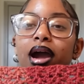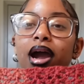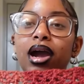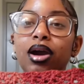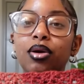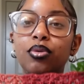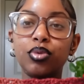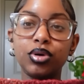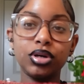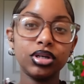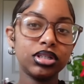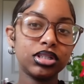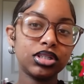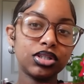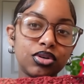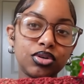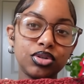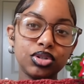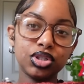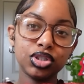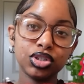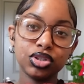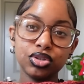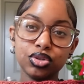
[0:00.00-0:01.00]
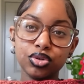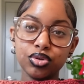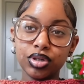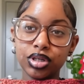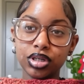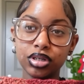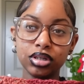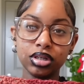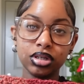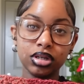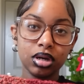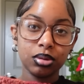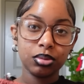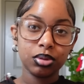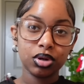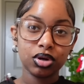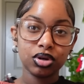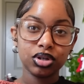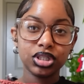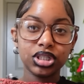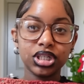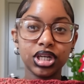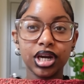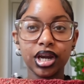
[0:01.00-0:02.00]
I was gonna just do either double
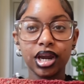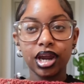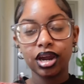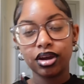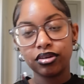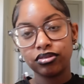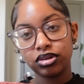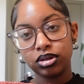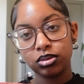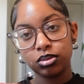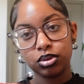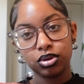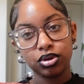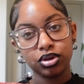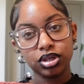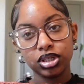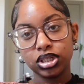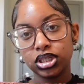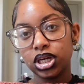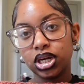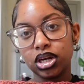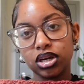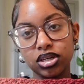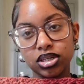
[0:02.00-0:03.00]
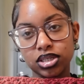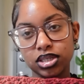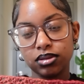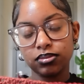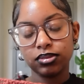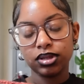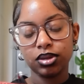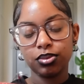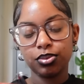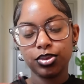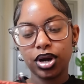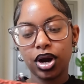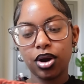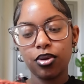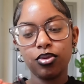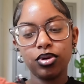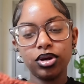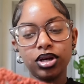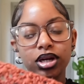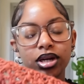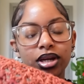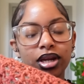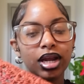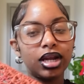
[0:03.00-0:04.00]
crochet, half double crochet or something, but I
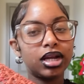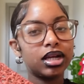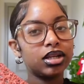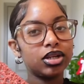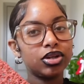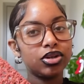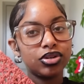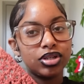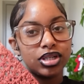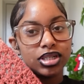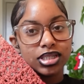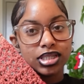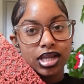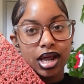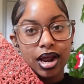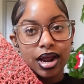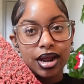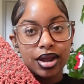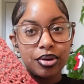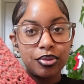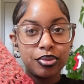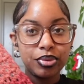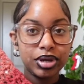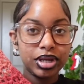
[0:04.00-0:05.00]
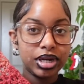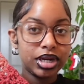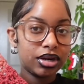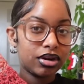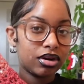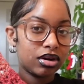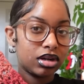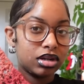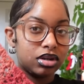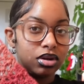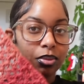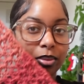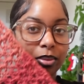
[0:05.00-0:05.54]
wanted like a little design with it or a little